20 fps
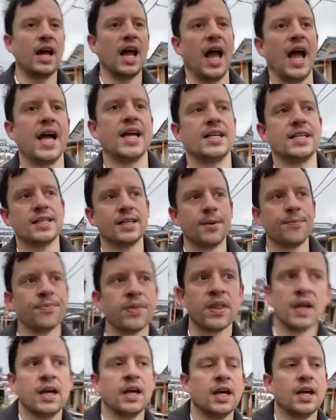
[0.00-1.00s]
And
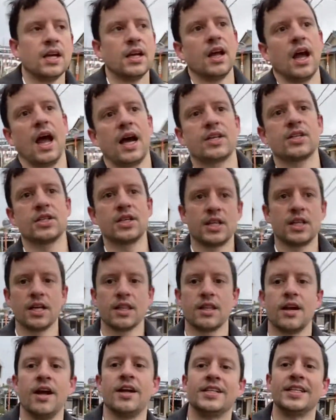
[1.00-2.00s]
actually the
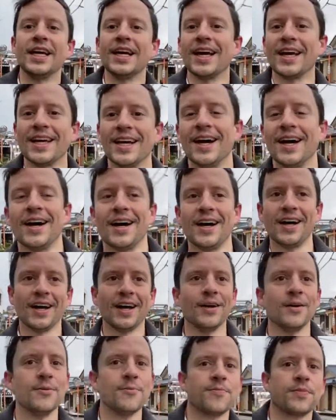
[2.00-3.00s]
other day,
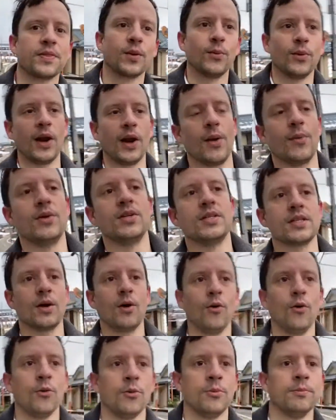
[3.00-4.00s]
when I was
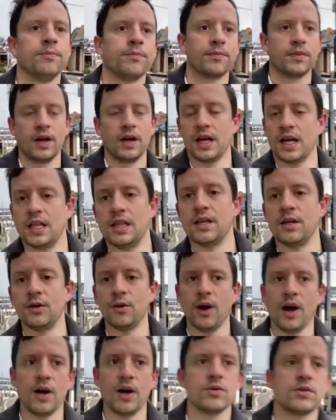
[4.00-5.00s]
home in the new
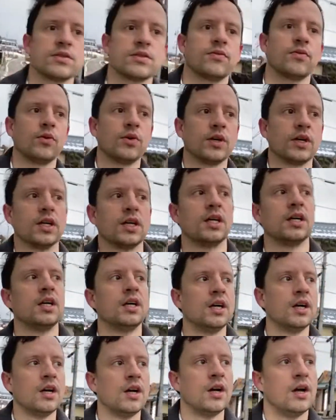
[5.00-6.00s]
house for
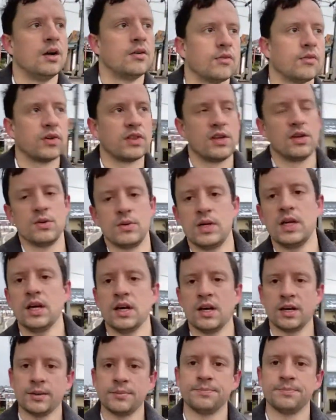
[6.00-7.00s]
the new
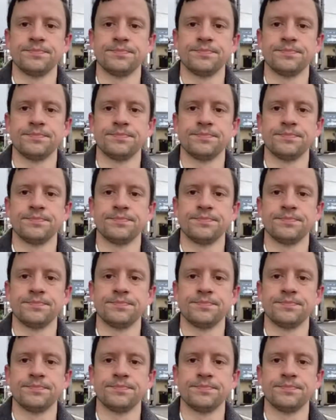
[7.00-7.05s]
year,